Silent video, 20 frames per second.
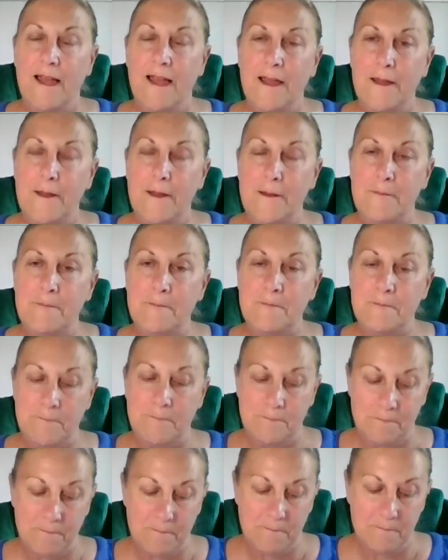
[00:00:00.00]

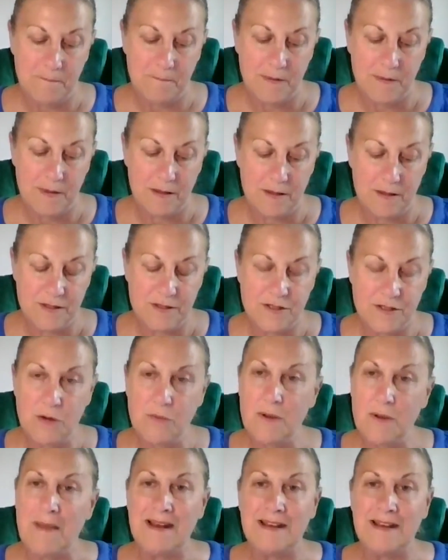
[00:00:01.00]

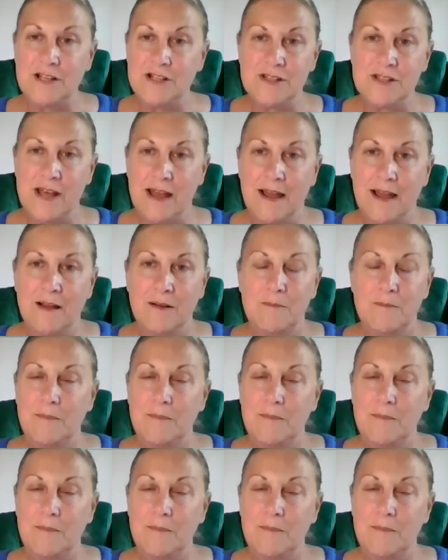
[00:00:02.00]
So we manage that